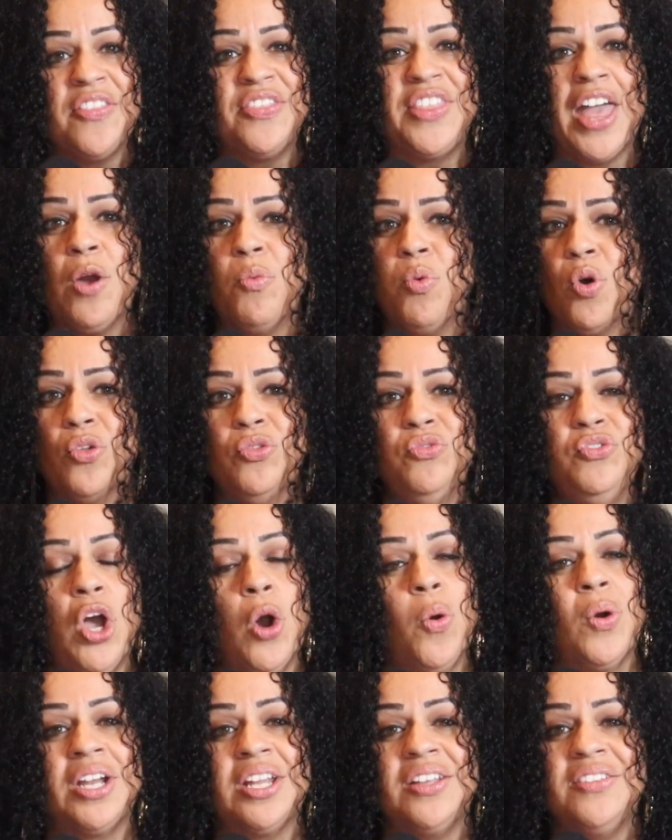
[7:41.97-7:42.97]
they will
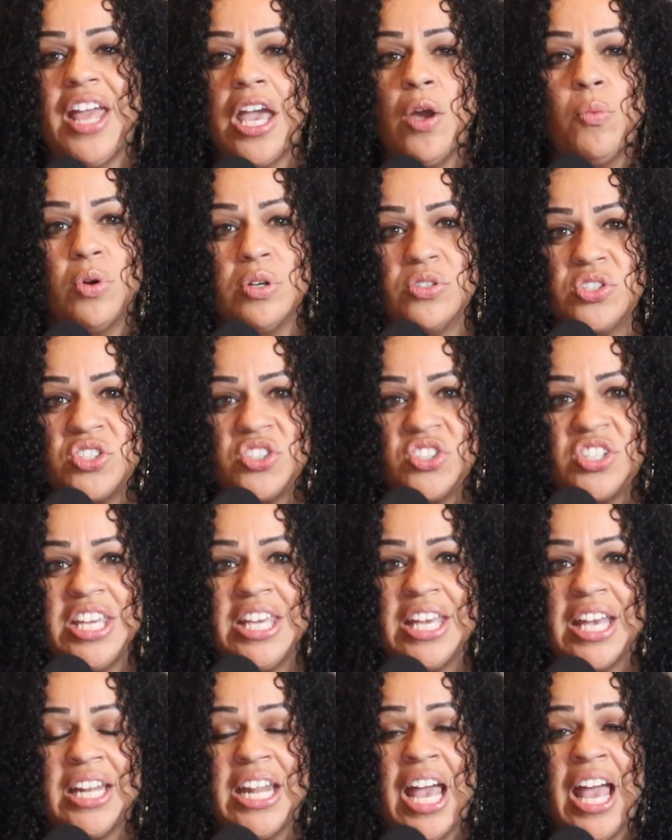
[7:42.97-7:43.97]
know it and they will
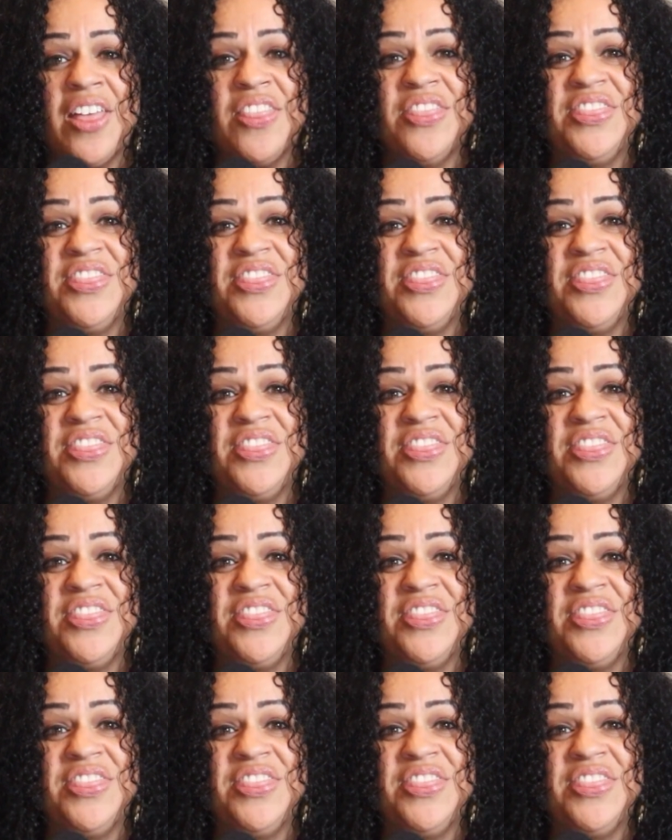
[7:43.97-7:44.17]
see it.